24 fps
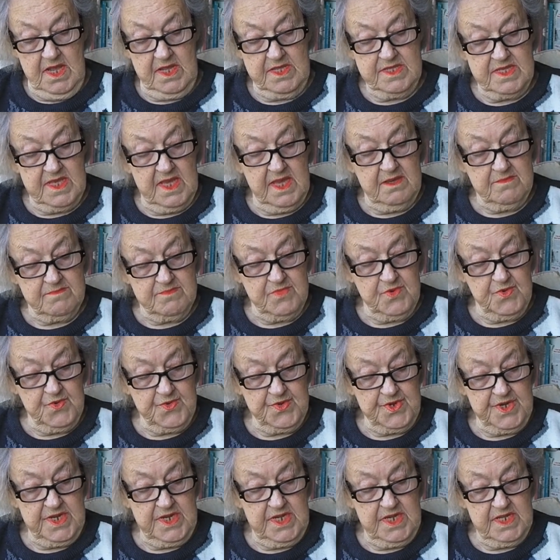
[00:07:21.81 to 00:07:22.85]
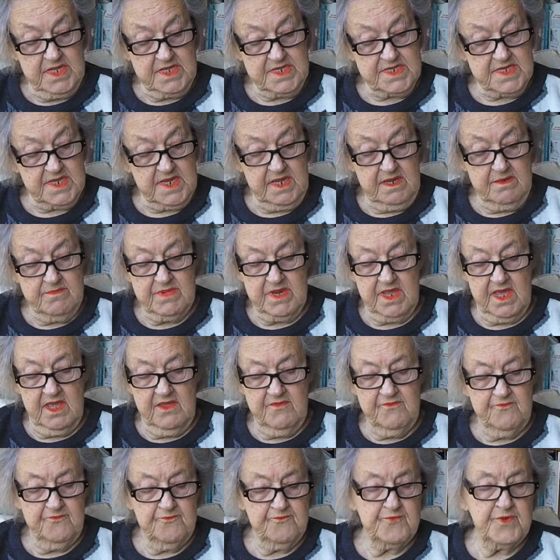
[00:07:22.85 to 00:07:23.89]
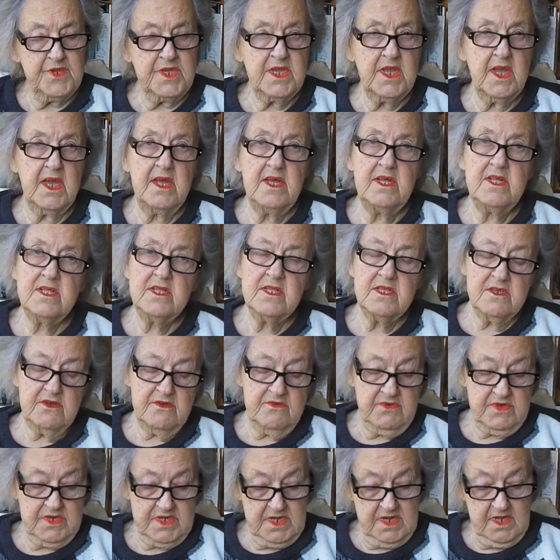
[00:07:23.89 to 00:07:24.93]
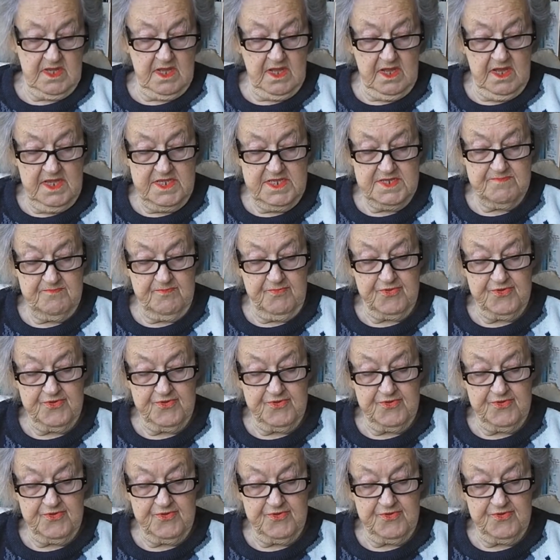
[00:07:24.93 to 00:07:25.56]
And that morning it seemed every elder and high